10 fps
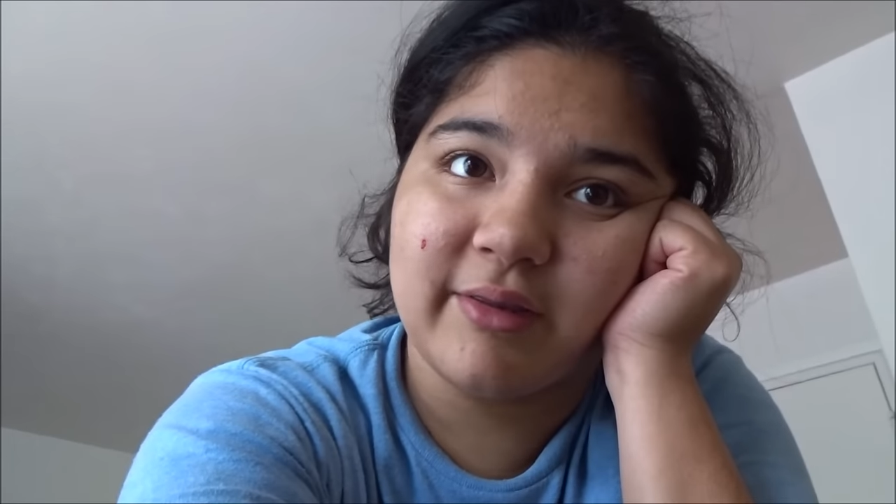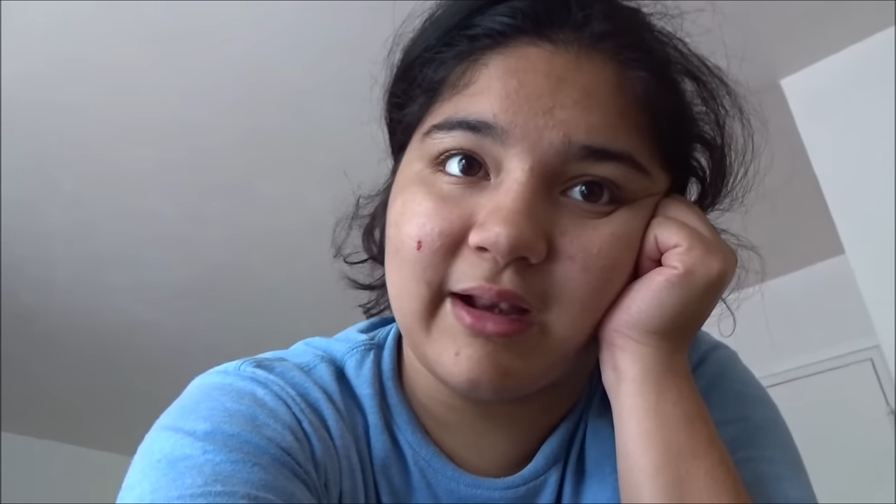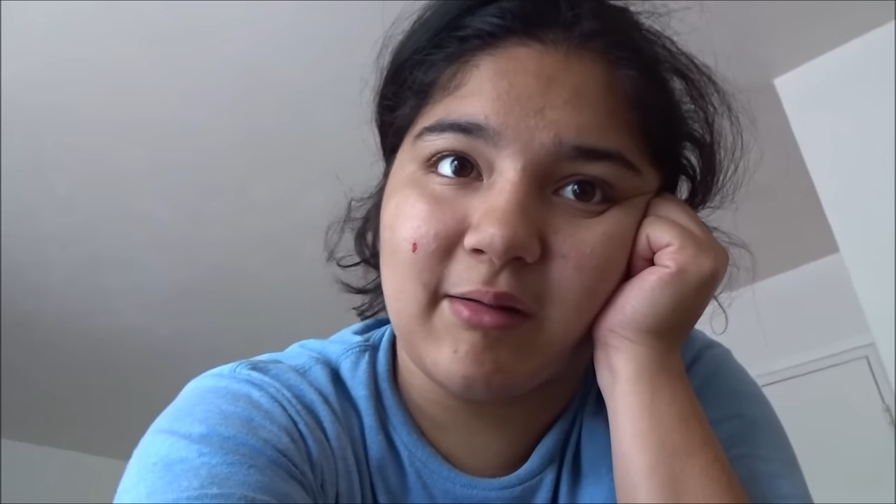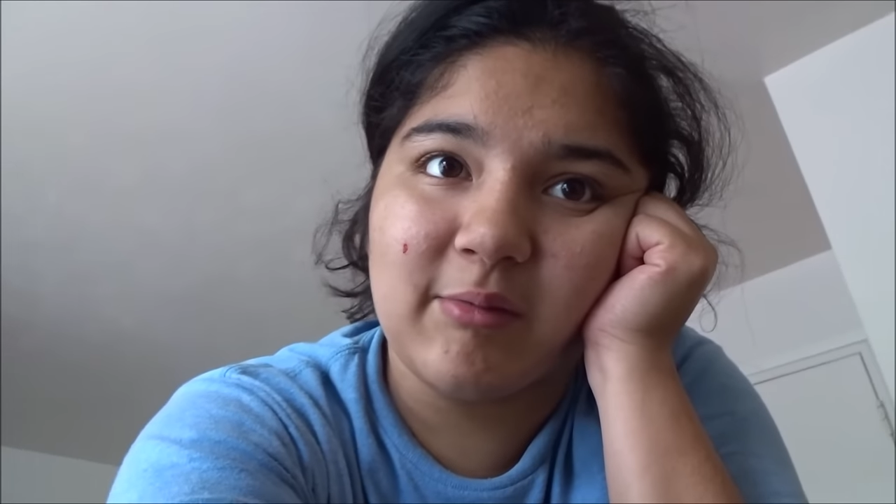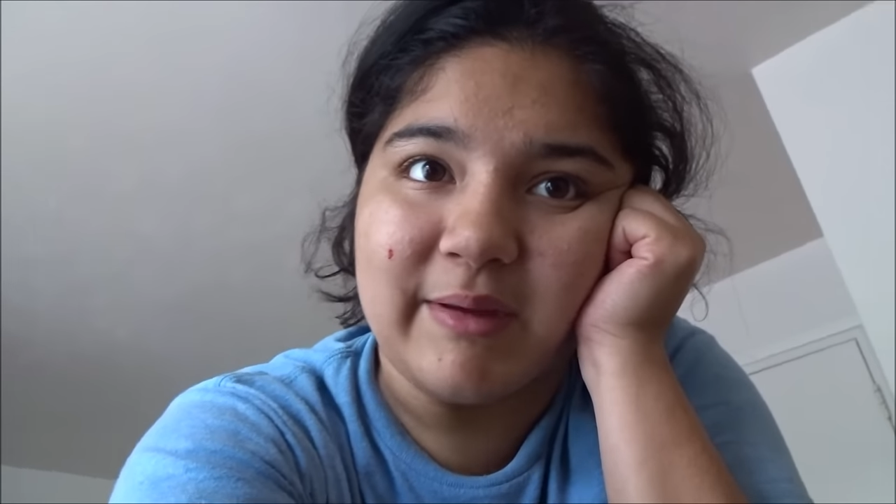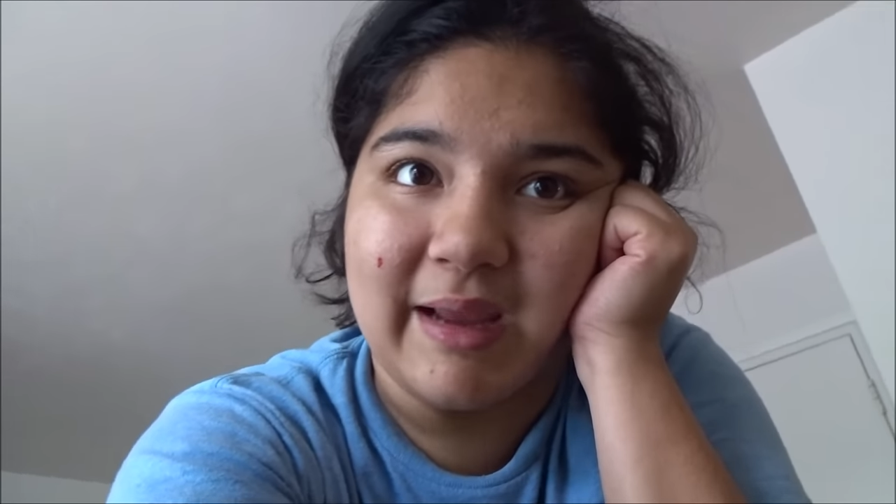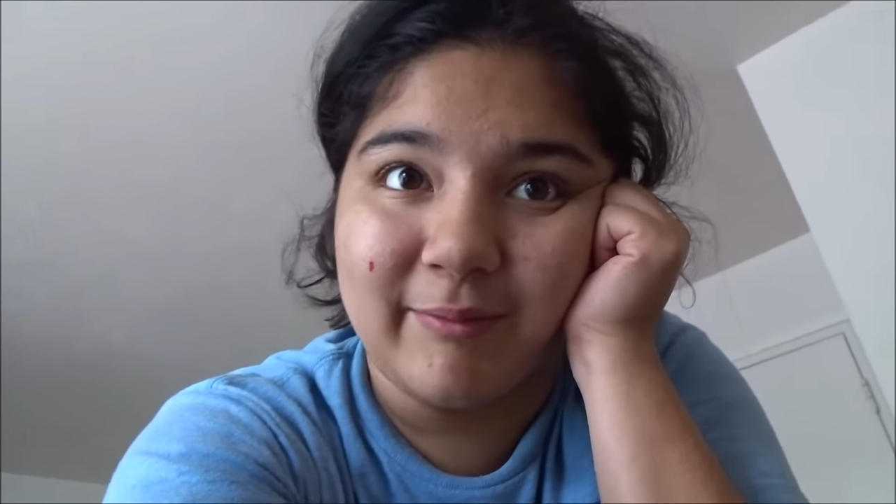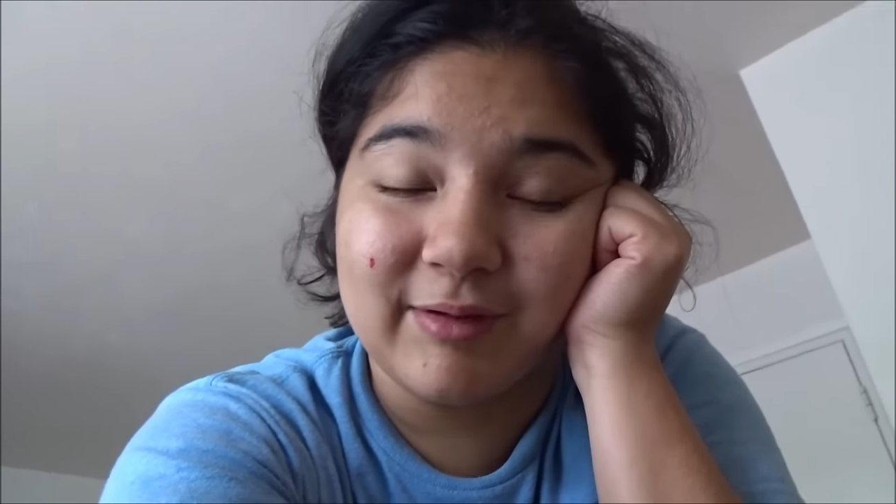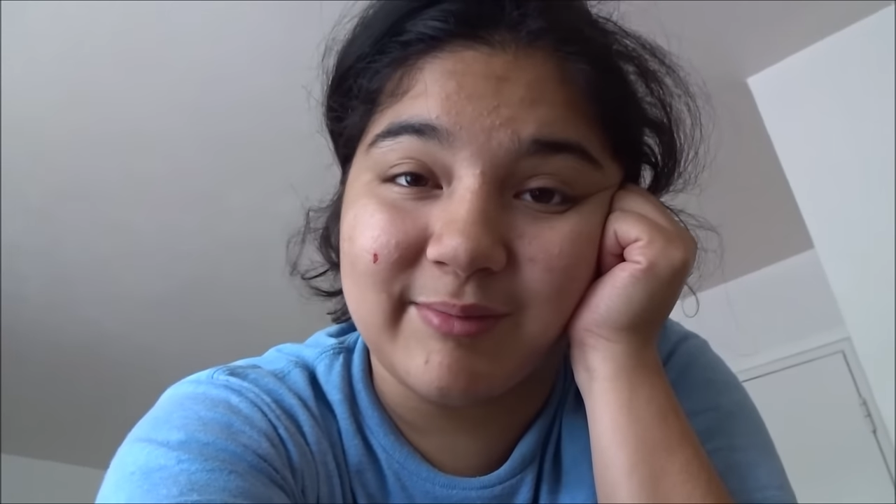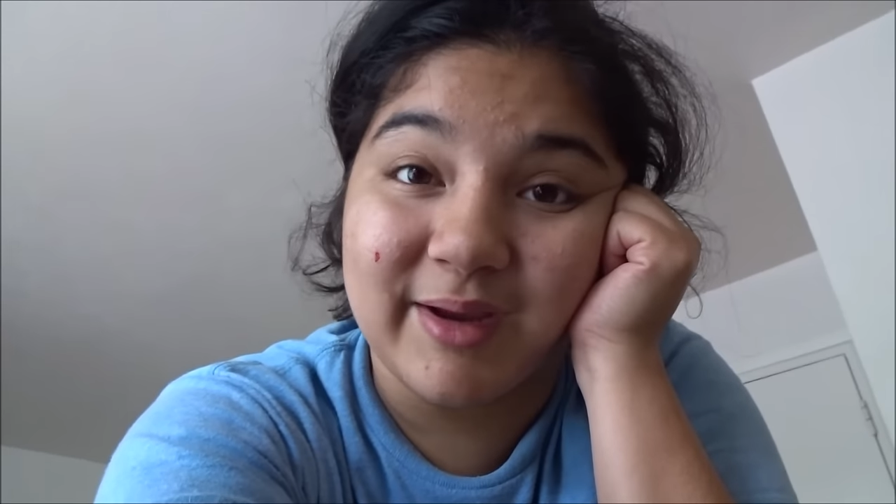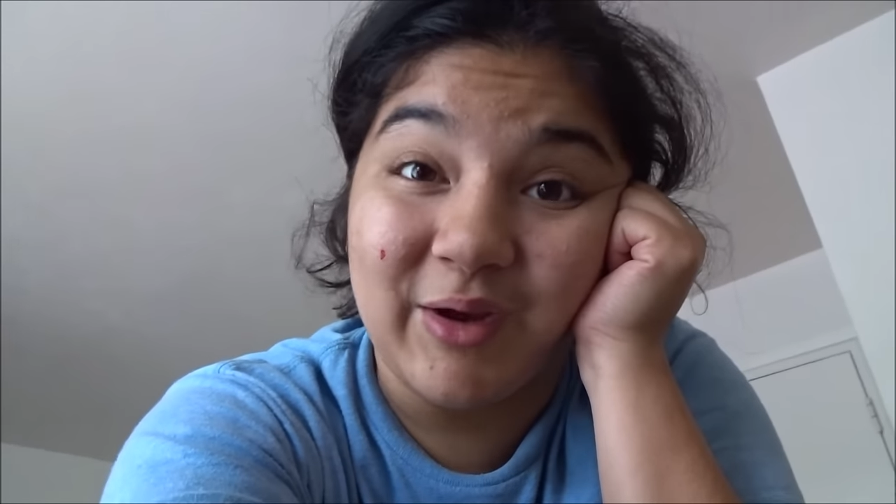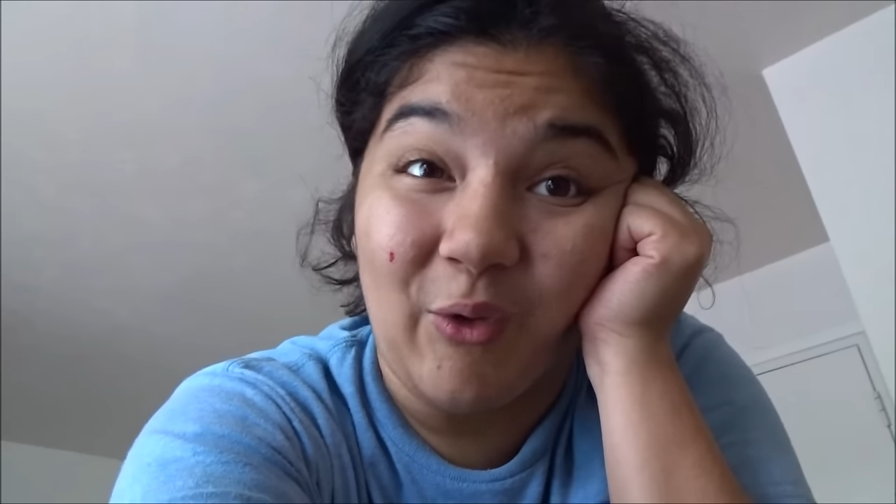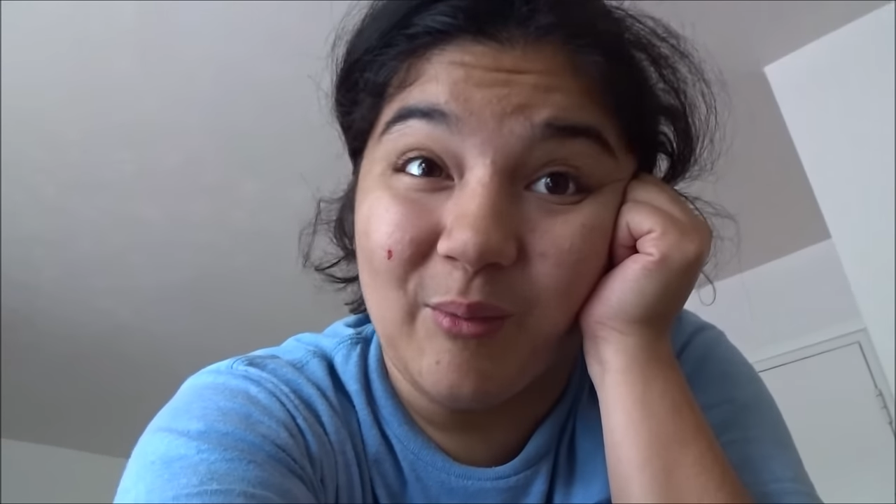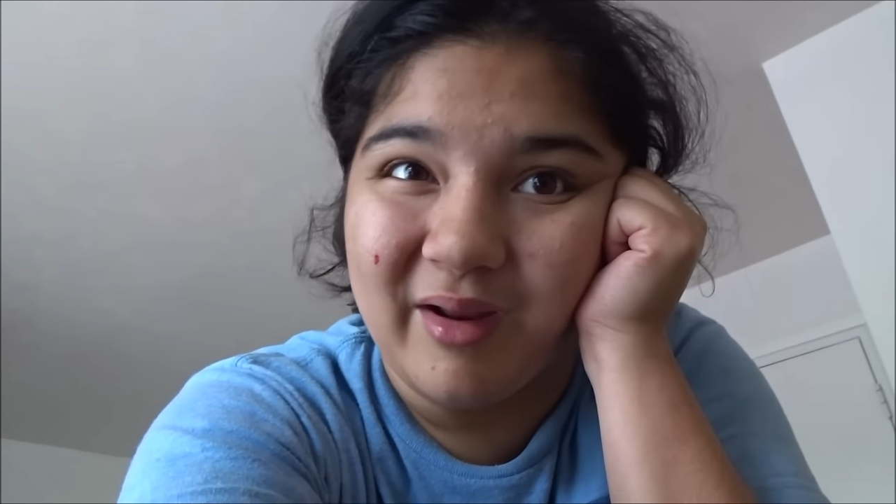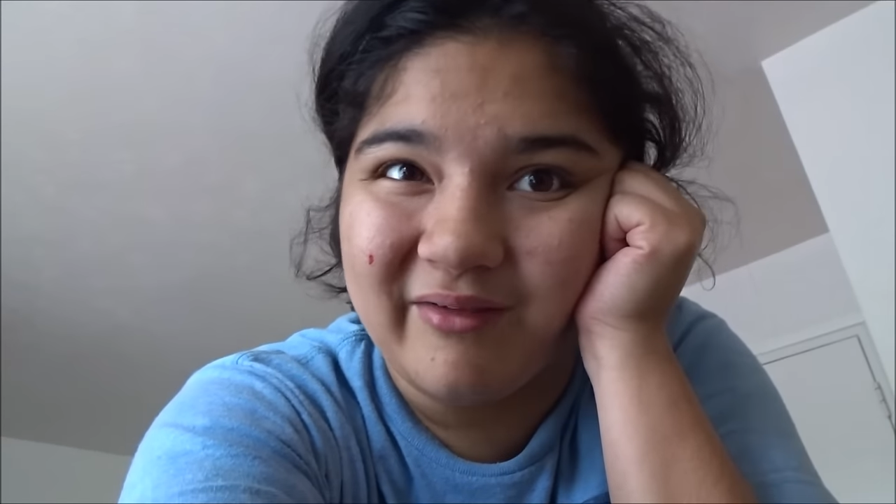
then I will be able to make homemade